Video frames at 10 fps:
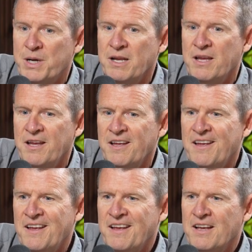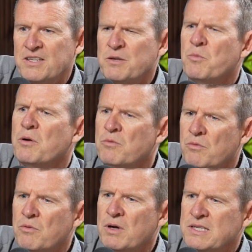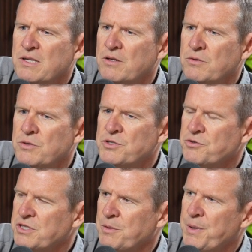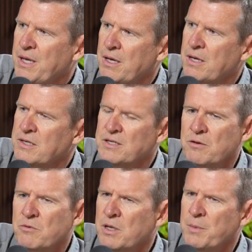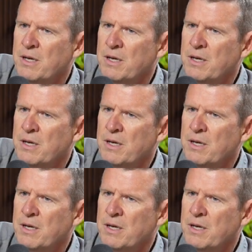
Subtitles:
buddy, I said, who's your GP? And he's like, what do you